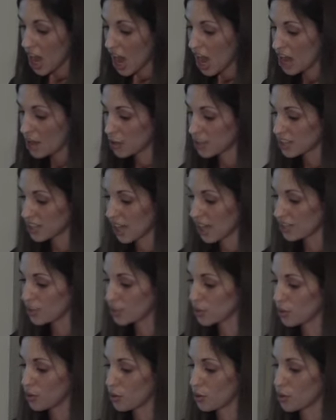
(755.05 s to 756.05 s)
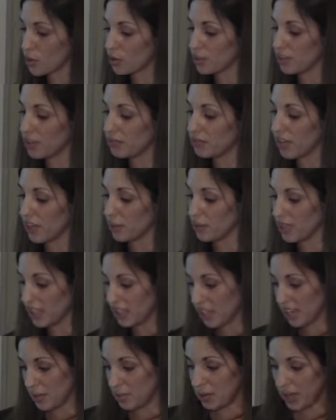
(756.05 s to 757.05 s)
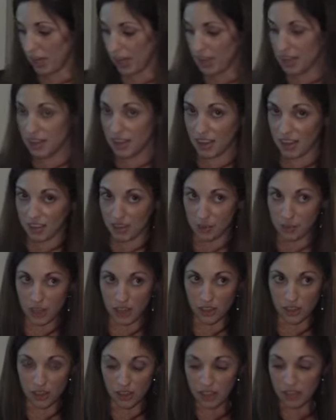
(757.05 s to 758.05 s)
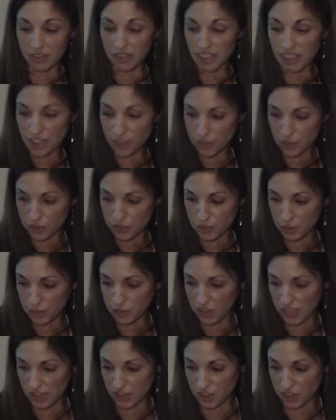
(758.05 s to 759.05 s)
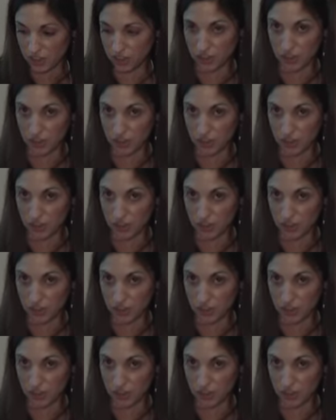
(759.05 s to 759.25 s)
I was asked to hold a family guinea pig in the middle of an interview session.